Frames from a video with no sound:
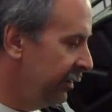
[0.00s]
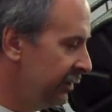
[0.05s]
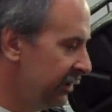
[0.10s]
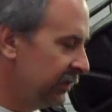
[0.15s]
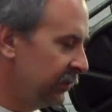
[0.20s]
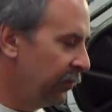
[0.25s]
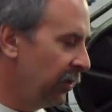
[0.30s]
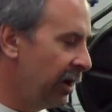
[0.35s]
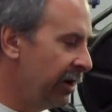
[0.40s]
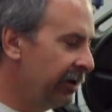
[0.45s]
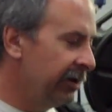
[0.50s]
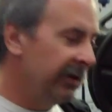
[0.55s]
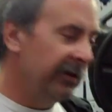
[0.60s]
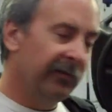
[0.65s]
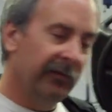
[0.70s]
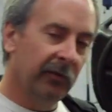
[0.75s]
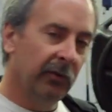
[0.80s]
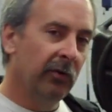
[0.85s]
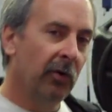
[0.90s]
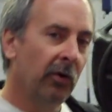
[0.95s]
Just brought
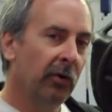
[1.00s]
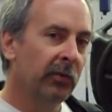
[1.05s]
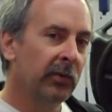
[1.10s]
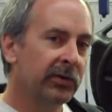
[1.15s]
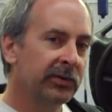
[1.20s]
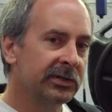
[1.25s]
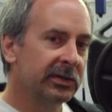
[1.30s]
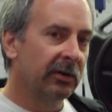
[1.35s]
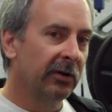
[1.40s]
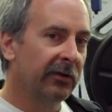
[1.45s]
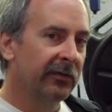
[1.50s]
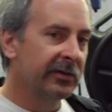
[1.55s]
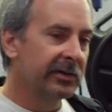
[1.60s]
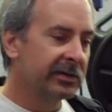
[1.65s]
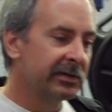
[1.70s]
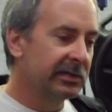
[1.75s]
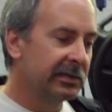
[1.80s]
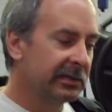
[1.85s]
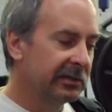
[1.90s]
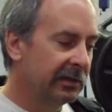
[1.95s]
in for normal
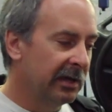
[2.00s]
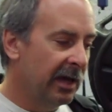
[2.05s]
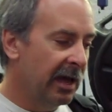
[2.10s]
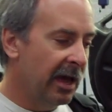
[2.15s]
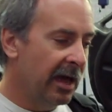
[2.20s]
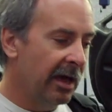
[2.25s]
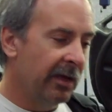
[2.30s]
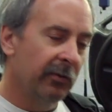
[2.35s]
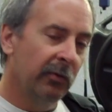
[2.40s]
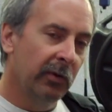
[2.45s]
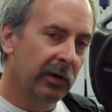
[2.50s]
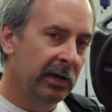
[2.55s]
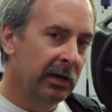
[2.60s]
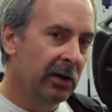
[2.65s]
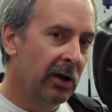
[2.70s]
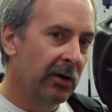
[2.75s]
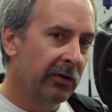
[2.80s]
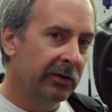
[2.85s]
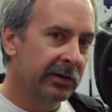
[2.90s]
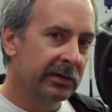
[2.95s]
service, and we
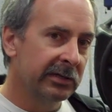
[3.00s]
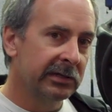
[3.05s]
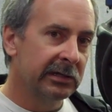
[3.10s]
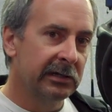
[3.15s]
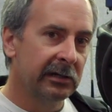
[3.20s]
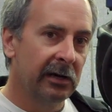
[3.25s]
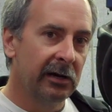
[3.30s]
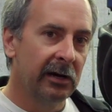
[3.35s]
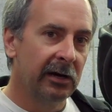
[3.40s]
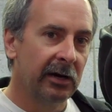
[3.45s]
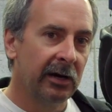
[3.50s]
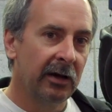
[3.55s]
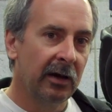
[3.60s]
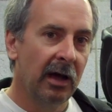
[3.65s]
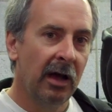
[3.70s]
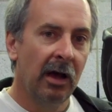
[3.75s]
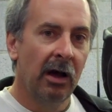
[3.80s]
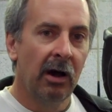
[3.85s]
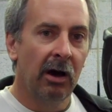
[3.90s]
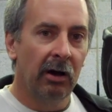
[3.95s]
noticed a
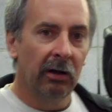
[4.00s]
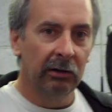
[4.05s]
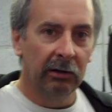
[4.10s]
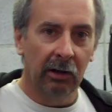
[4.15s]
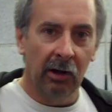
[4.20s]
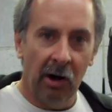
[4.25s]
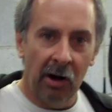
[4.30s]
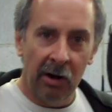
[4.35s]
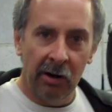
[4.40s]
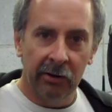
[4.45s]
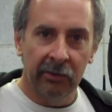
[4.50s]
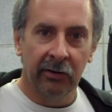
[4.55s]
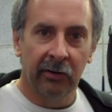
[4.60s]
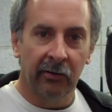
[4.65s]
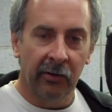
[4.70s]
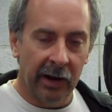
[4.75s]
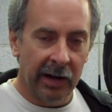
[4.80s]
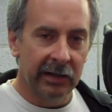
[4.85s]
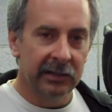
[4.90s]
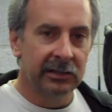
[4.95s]
long
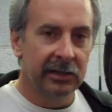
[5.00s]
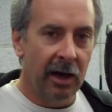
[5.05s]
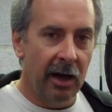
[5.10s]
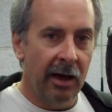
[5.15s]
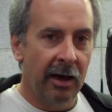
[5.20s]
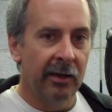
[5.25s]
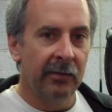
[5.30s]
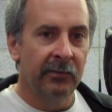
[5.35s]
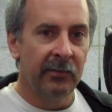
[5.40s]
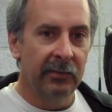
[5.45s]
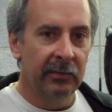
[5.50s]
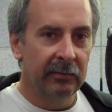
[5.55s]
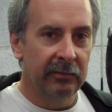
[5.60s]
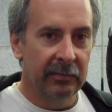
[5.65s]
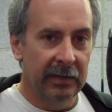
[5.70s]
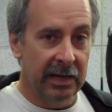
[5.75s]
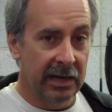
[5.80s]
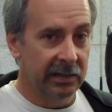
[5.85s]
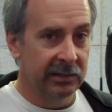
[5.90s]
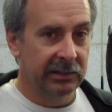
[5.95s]
crank time,
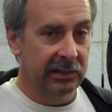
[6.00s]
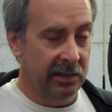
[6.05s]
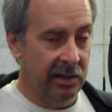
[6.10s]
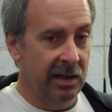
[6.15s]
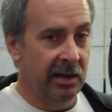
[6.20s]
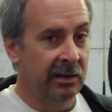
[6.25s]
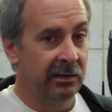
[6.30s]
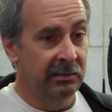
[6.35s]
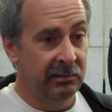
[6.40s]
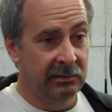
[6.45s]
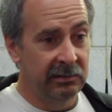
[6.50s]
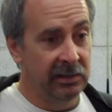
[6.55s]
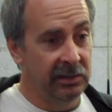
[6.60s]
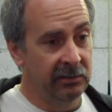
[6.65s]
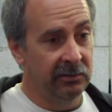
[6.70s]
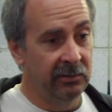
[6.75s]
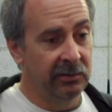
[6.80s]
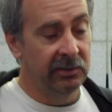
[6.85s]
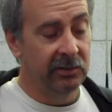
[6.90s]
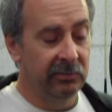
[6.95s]
as in,
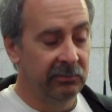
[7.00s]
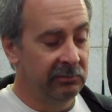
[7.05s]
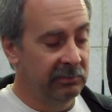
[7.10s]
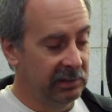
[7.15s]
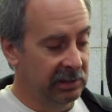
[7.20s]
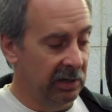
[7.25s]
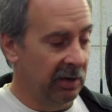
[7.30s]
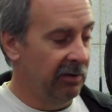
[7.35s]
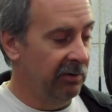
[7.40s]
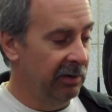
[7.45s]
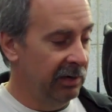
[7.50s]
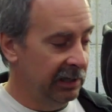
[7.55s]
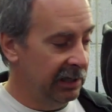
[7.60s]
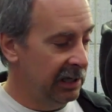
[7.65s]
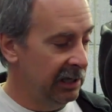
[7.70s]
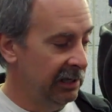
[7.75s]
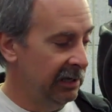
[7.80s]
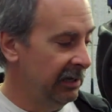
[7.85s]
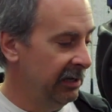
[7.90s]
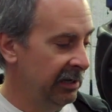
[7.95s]
you know, you turn the
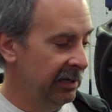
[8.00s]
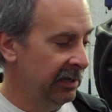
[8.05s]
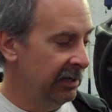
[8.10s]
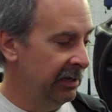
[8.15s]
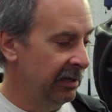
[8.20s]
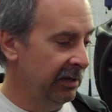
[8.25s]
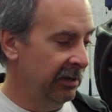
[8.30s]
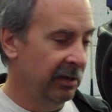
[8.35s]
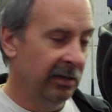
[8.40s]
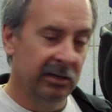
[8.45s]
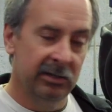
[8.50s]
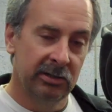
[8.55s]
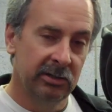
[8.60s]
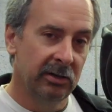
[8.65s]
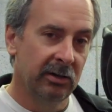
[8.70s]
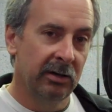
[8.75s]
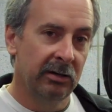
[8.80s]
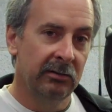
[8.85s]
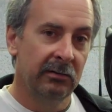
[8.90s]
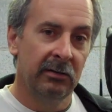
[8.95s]
key and it
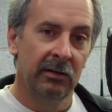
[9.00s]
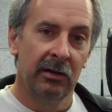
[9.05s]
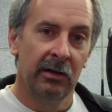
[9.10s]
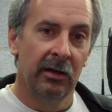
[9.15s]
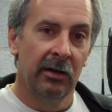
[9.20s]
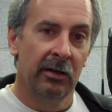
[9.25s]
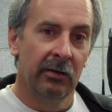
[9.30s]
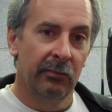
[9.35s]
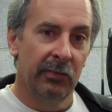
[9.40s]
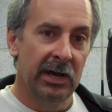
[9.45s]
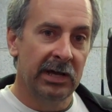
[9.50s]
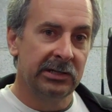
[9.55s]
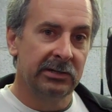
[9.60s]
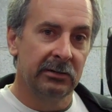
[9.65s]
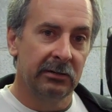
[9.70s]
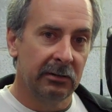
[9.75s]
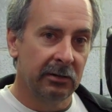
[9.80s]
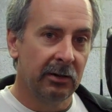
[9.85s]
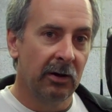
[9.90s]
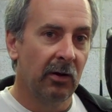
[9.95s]
should
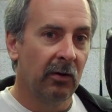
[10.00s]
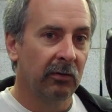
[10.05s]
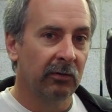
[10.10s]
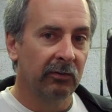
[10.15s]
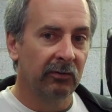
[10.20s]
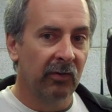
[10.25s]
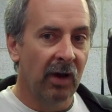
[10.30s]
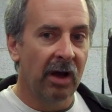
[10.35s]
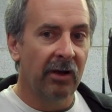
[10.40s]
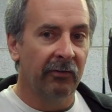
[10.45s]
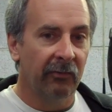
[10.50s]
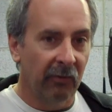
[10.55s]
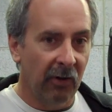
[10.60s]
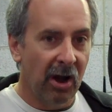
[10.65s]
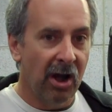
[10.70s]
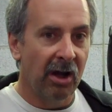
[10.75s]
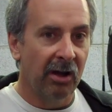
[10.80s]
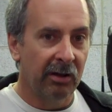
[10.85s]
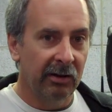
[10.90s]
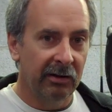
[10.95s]
basically go rot,
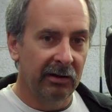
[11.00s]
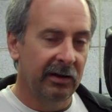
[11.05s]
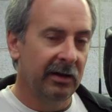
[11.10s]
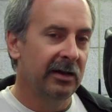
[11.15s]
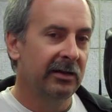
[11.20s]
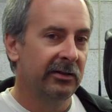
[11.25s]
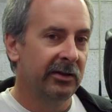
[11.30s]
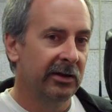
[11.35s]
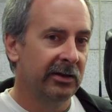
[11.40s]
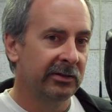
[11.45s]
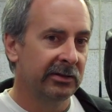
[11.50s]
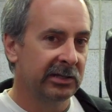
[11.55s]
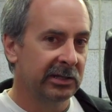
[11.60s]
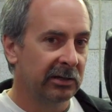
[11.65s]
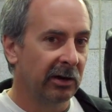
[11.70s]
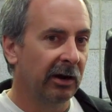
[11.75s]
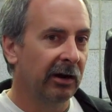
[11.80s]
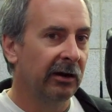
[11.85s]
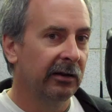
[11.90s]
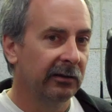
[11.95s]
rot, and then
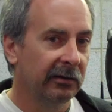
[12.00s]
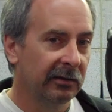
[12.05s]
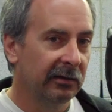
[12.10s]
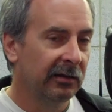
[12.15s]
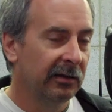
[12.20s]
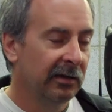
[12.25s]
start,